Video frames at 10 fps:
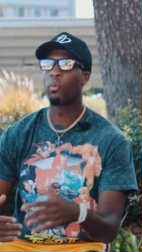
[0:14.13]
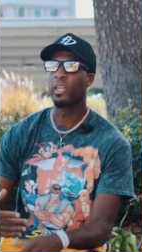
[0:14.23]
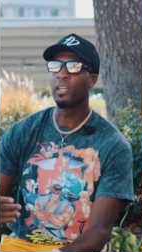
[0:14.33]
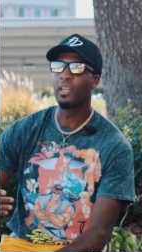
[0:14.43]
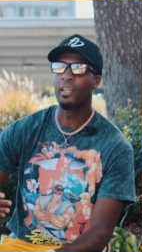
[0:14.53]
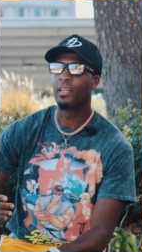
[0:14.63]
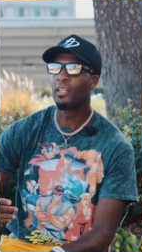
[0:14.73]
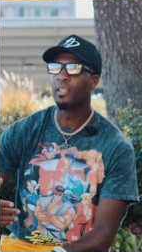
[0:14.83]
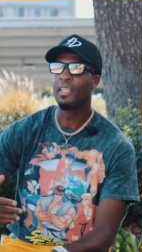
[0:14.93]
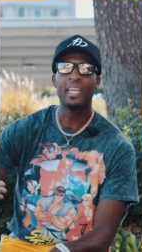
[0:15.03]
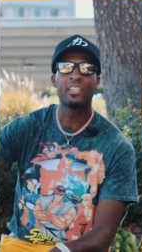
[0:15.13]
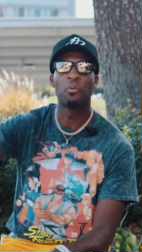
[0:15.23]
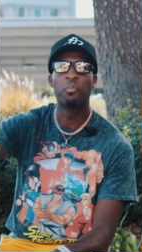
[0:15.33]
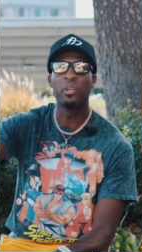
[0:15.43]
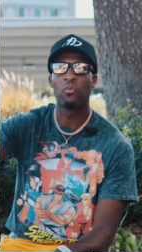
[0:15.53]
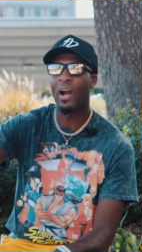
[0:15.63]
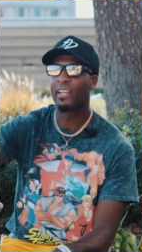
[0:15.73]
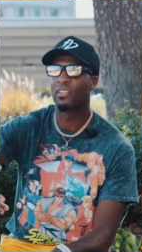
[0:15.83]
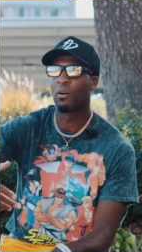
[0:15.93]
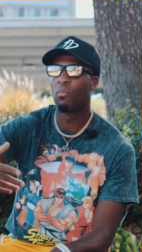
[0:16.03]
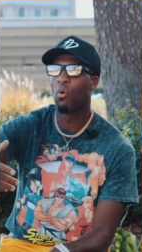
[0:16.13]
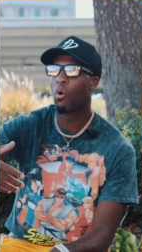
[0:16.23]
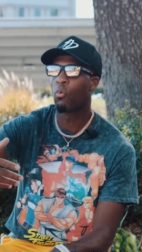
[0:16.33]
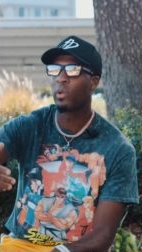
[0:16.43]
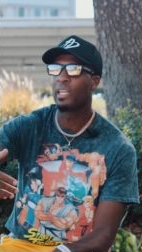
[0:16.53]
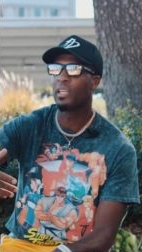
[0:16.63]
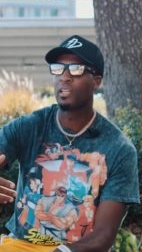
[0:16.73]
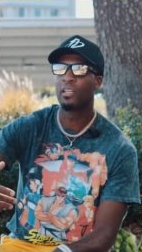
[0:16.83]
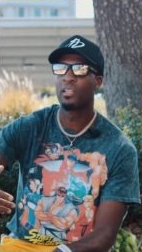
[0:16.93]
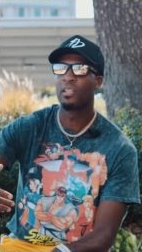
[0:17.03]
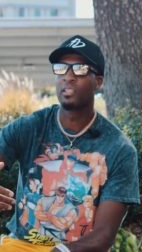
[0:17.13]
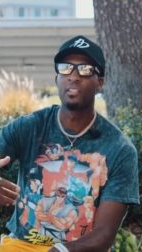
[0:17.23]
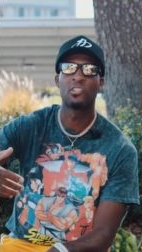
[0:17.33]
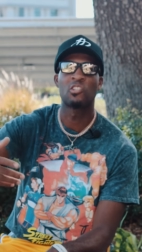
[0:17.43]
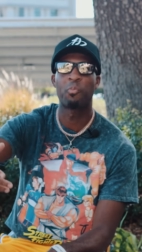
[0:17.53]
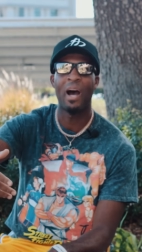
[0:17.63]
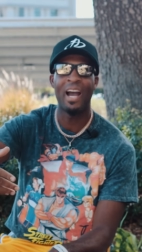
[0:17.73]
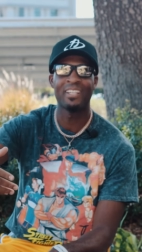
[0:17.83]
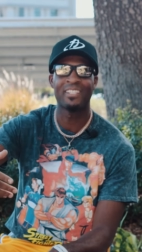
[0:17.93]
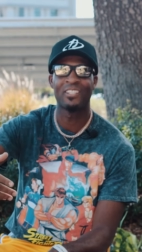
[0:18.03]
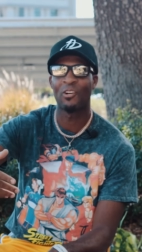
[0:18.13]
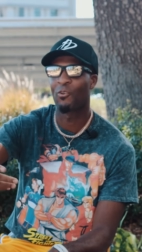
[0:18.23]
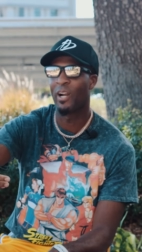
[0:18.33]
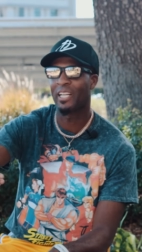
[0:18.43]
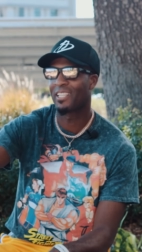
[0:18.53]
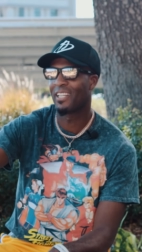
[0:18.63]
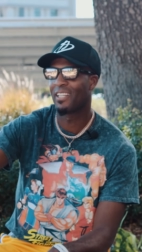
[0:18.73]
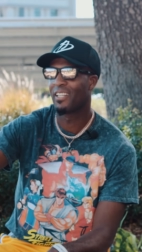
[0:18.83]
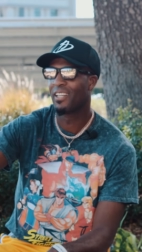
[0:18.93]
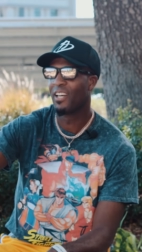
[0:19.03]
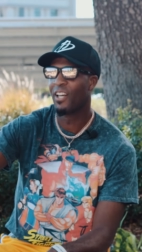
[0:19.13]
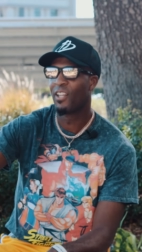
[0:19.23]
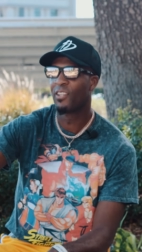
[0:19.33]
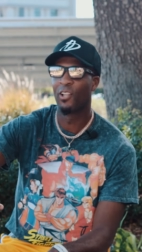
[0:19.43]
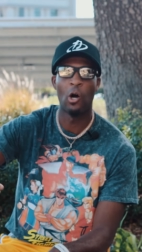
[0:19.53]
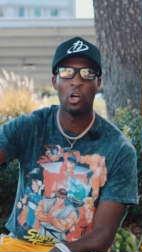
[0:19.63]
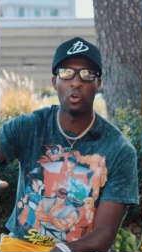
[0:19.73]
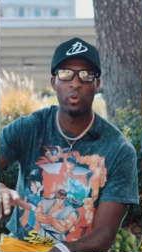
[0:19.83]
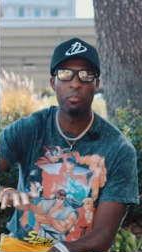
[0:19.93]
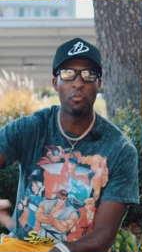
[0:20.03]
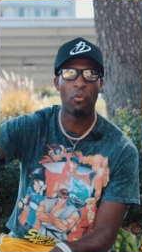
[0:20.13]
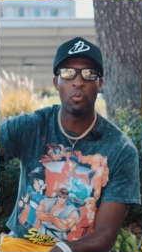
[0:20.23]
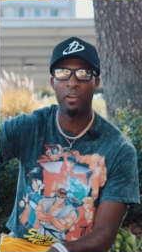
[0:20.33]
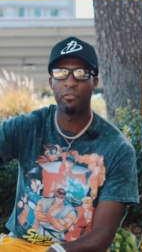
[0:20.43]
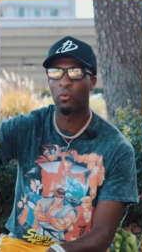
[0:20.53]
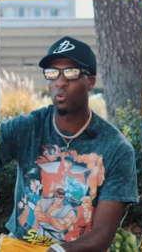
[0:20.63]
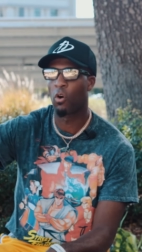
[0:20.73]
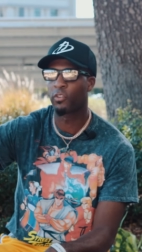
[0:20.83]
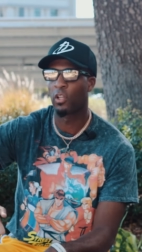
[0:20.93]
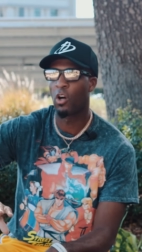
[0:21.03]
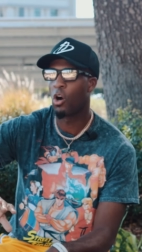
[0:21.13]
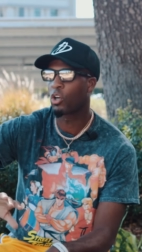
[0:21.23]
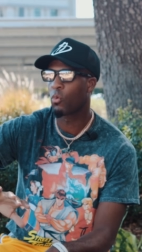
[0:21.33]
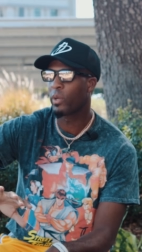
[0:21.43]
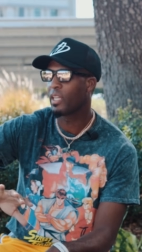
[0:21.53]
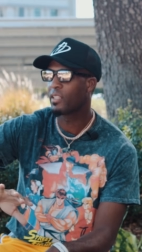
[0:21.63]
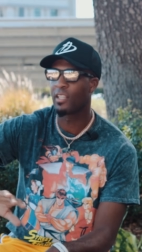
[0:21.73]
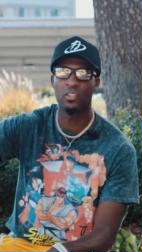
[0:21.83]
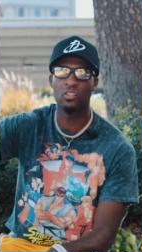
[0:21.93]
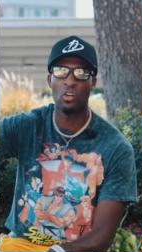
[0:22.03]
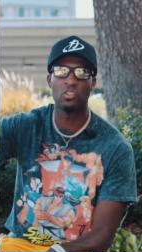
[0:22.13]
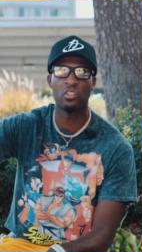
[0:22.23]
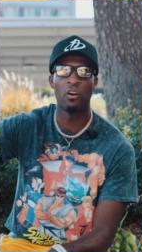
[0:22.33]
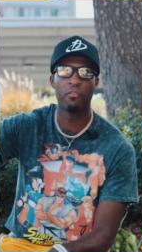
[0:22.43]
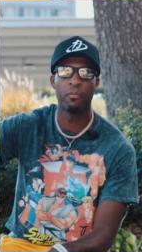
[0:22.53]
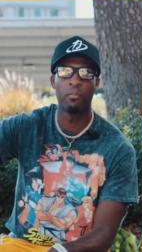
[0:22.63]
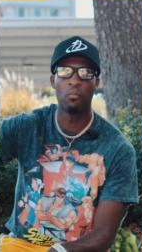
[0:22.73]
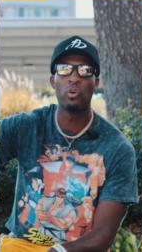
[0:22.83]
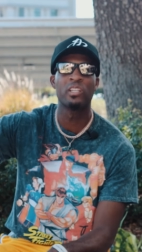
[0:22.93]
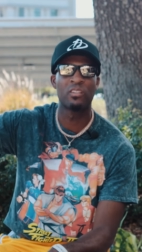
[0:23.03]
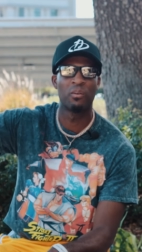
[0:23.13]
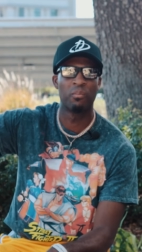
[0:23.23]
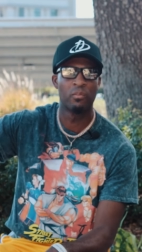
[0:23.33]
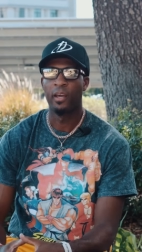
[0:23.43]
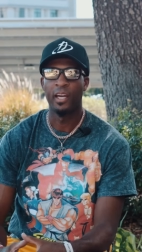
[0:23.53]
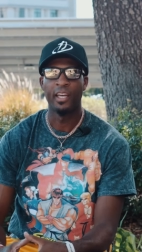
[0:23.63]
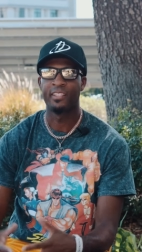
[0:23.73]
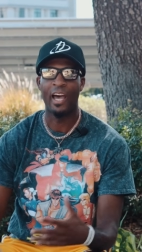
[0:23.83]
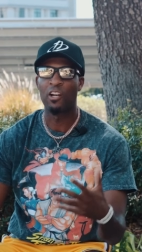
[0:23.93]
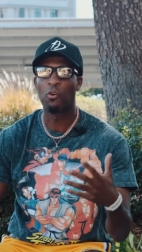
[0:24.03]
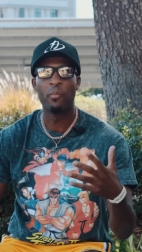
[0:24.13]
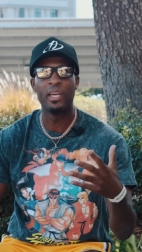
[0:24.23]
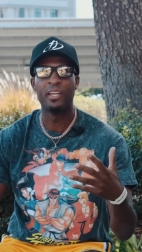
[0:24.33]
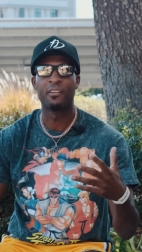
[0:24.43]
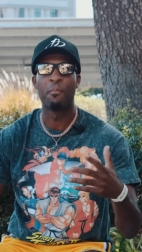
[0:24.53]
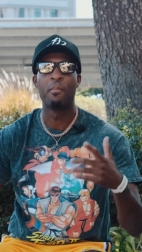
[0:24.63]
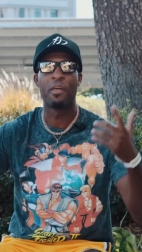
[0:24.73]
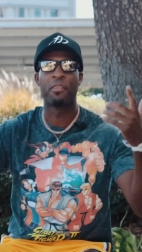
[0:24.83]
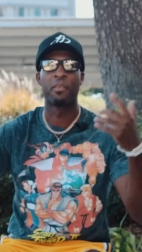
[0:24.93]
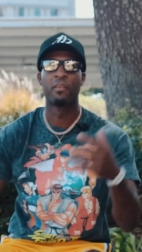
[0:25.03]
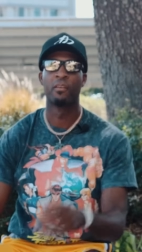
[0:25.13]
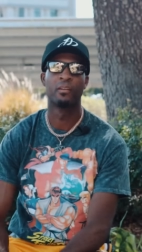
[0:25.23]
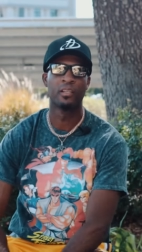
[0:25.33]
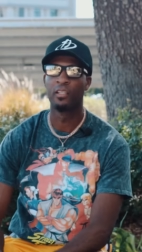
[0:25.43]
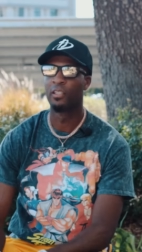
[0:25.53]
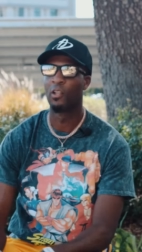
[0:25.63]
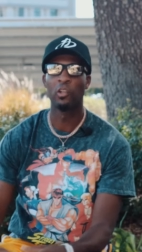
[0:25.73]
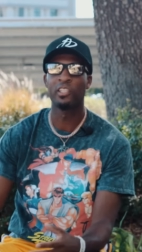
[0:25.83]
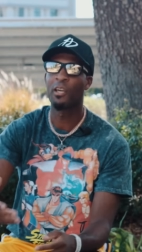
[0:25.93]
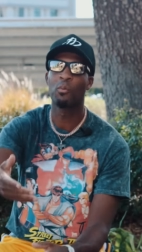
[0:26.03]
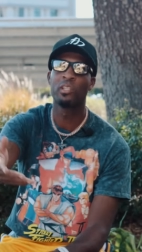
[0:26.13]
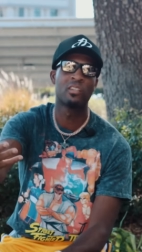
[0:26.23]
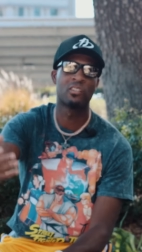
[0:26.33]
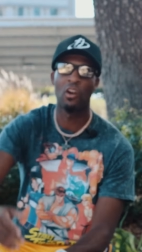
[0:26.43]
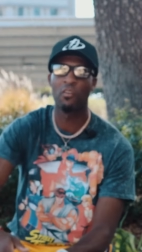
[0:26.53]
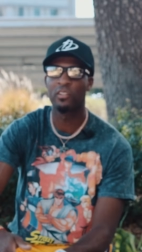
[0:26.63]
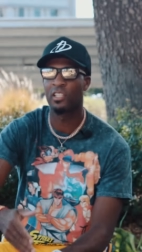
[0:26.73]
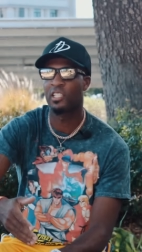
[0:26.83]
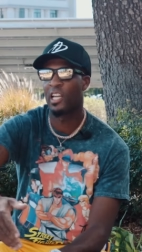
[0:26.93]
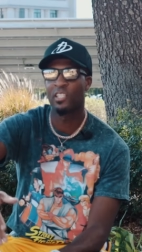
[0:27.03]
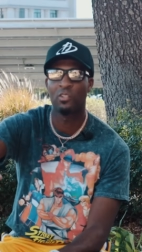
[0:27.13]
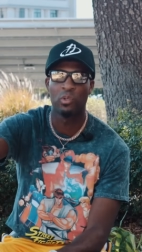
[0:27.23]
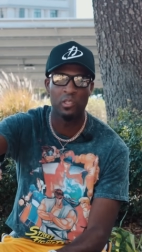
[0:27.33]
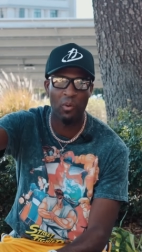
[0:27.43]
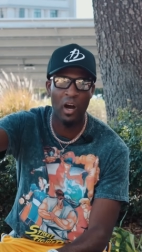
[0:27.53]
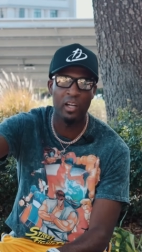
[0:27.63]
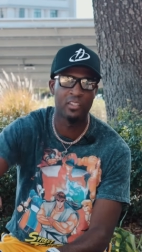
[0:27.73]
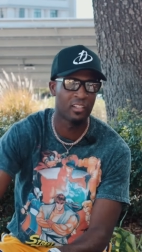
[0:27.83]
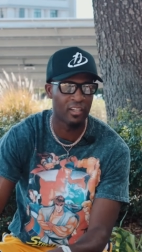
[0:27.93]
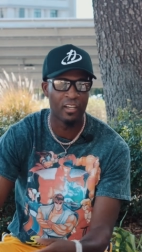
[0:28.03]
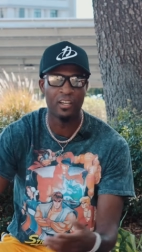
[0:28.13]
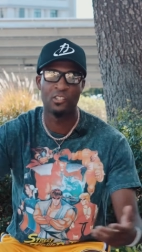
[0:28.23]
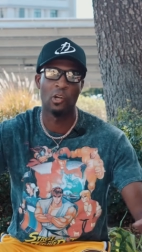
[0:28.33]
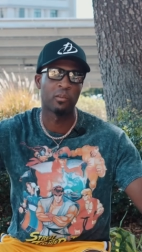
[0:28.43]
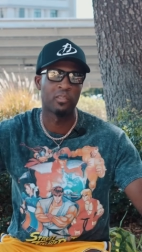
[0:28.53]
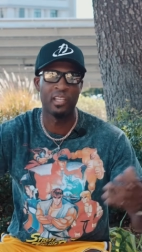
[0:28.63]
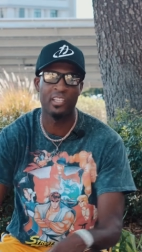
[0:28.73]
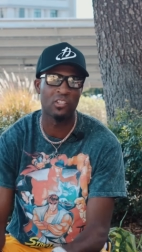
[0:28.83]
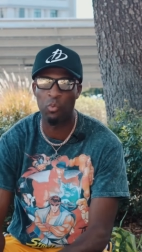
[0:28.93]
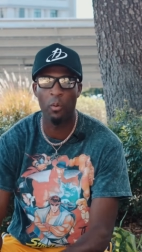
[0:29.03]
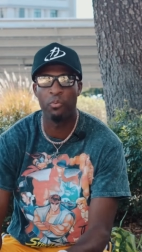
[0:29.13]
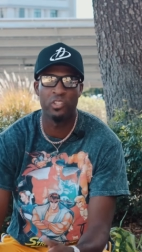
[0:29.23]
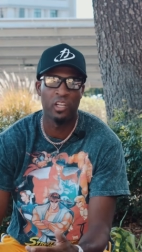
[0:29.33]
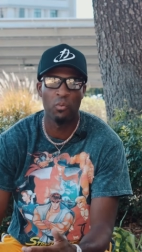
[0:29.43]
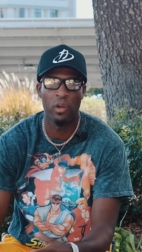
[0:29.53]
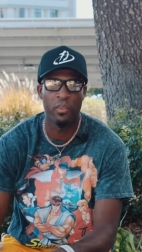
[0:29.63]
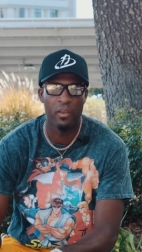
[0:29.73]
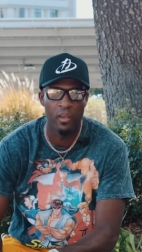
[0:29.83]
we need to be right, the more we despise correction, the longer we move away from growth, the longer we distance ourselves from wisdom. Entitlement is a myth. The only thing we deserve is a chance to respond to the circumstances we're presented with